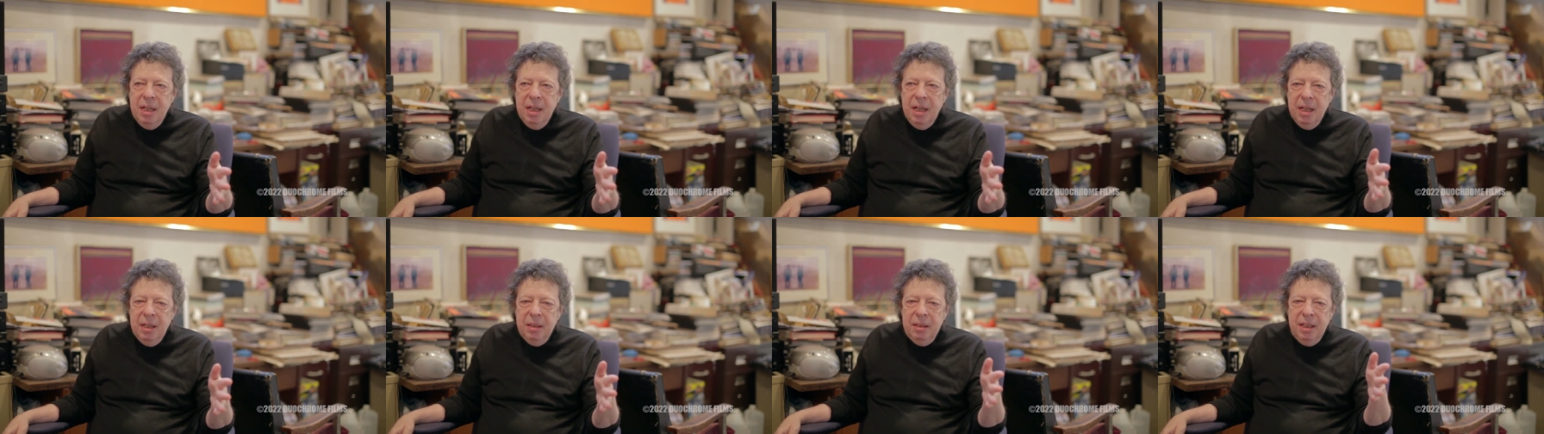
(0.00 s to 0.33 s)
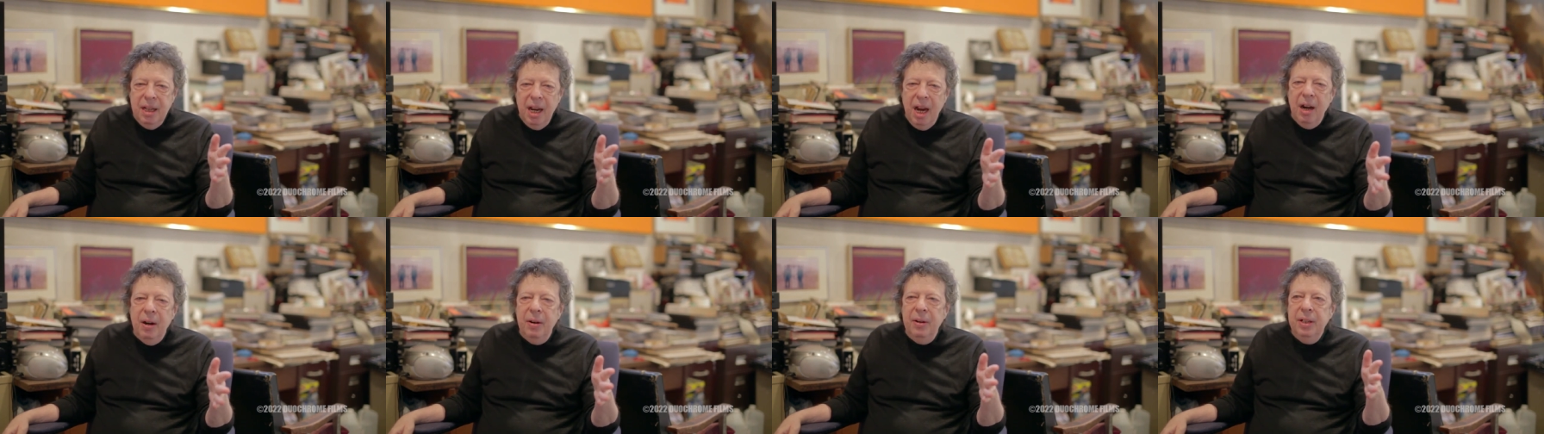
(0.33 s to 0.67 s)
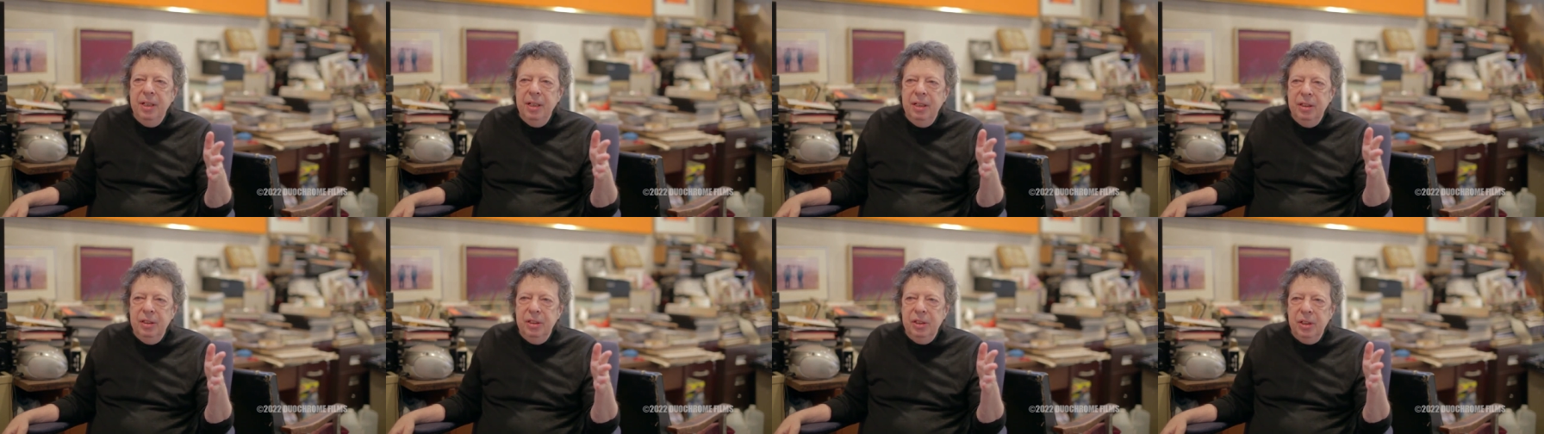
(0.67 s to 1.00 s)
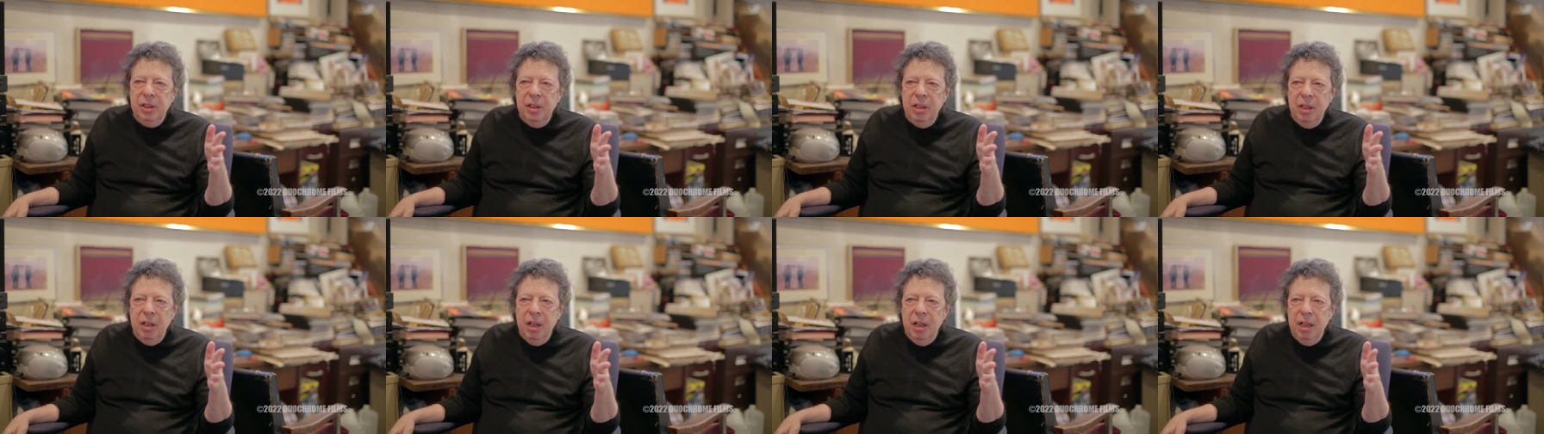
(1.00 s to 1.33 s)
And Gary,
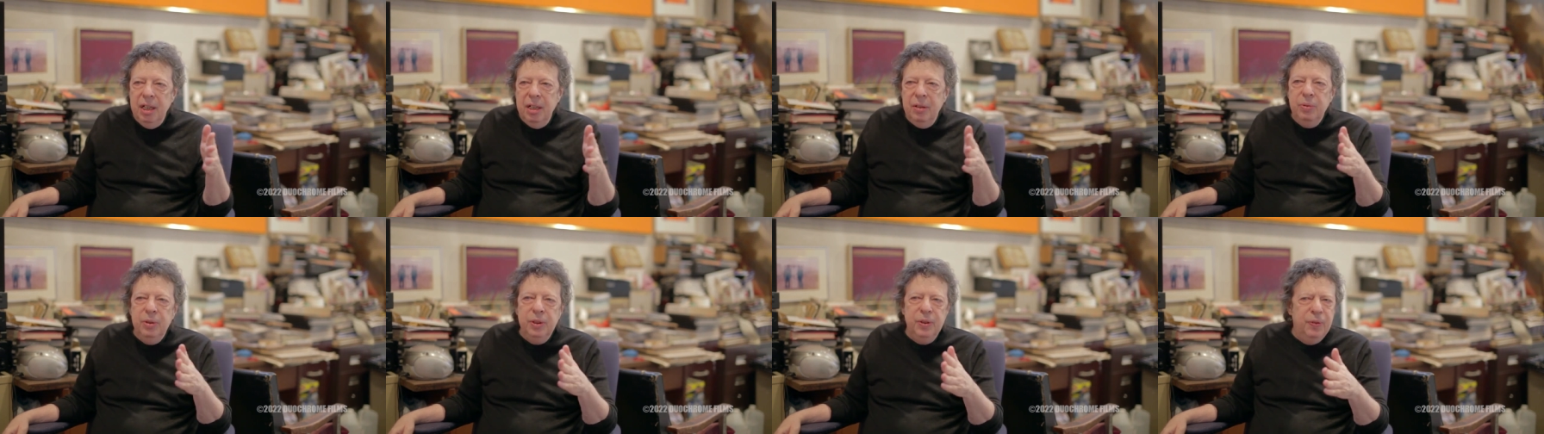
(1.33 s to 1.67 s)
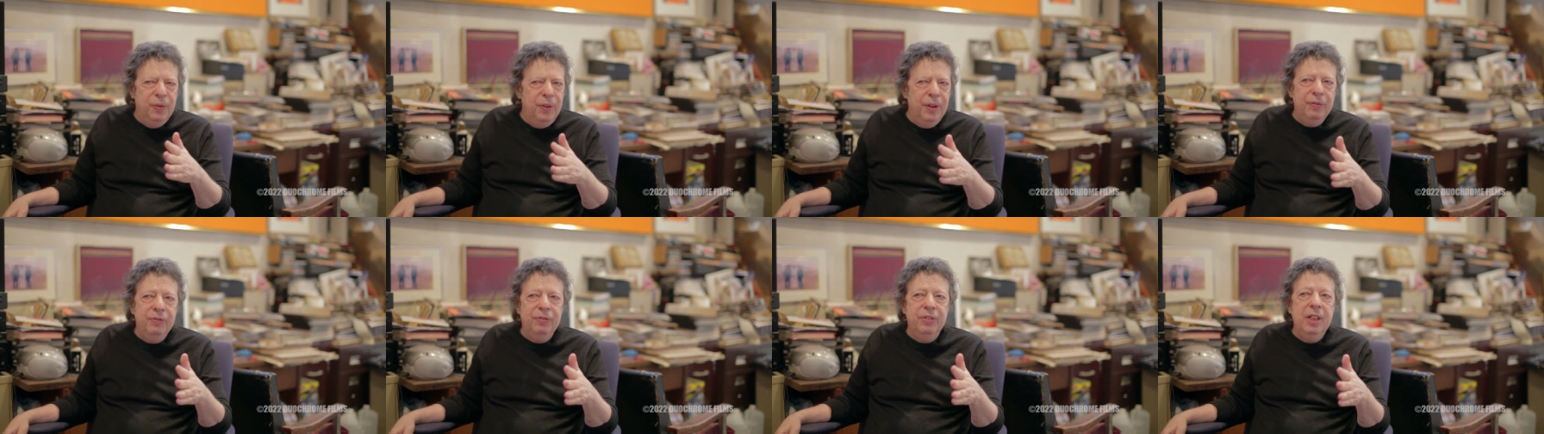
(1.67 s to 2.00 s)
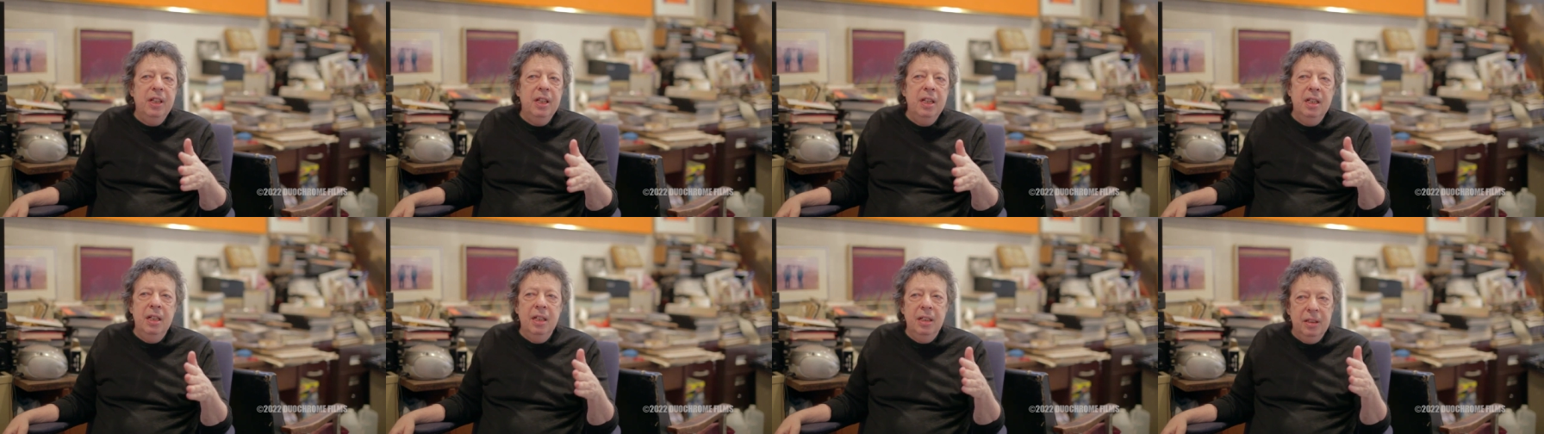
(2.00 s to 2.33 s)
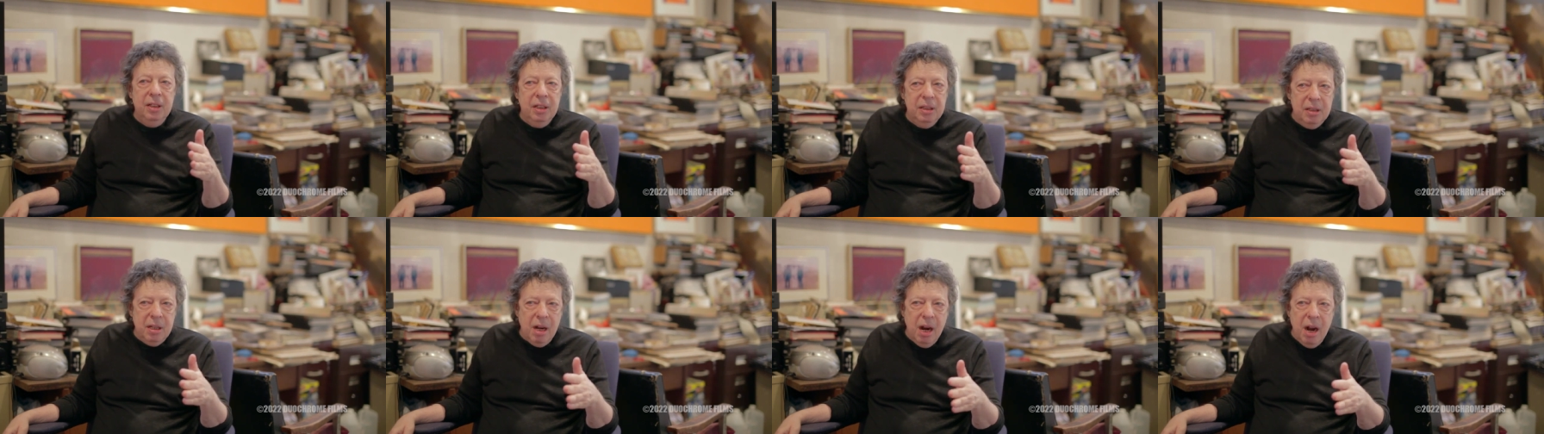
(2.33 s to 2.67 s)
he was 15 at
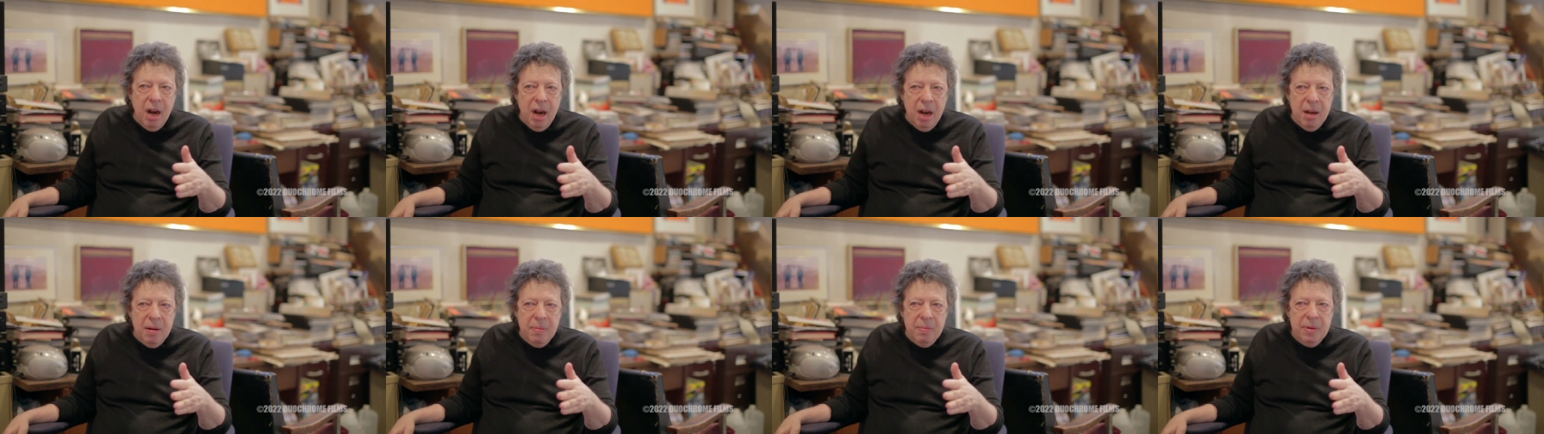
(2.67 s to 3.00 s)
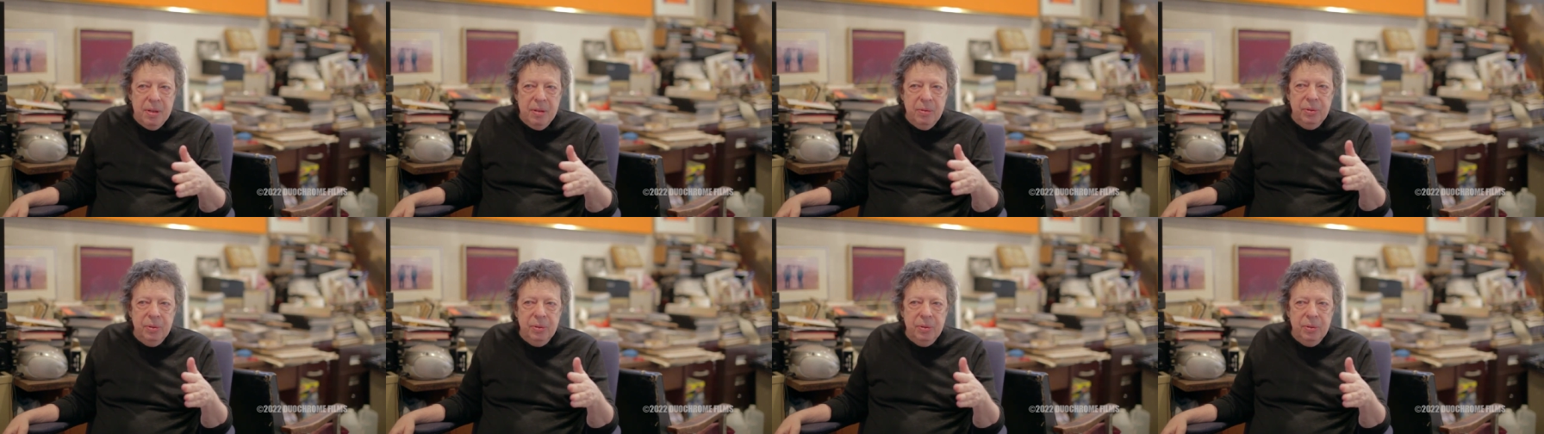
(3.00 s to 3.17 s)
the time.